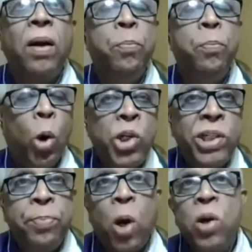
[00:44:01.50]

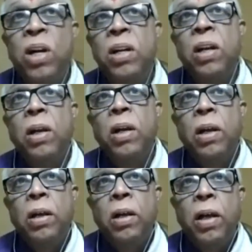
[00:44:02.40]
Most important,
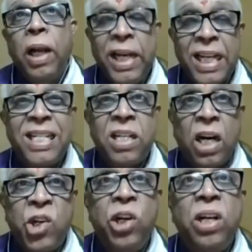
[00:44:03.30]
in a
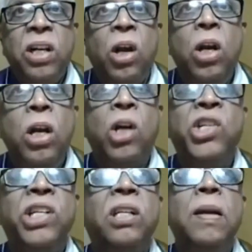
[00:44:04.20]
structured,
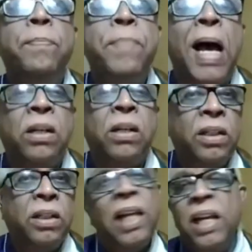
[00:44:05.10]
logical manner.
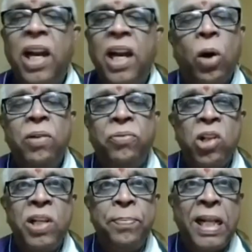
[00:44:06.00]
Then it all
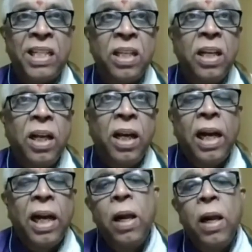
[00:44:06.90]
falls in place,
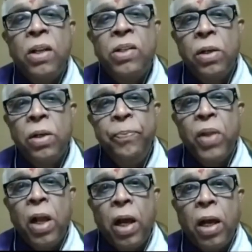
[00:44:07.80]
right?
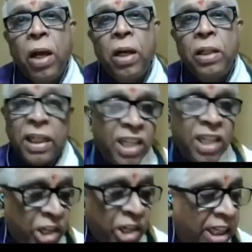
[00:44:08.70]
So that's
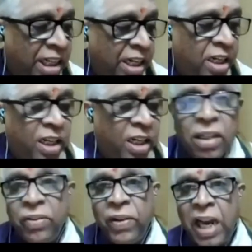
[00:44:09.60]
a journey that
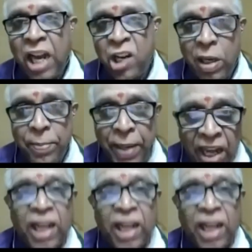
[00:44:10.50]
we will actually be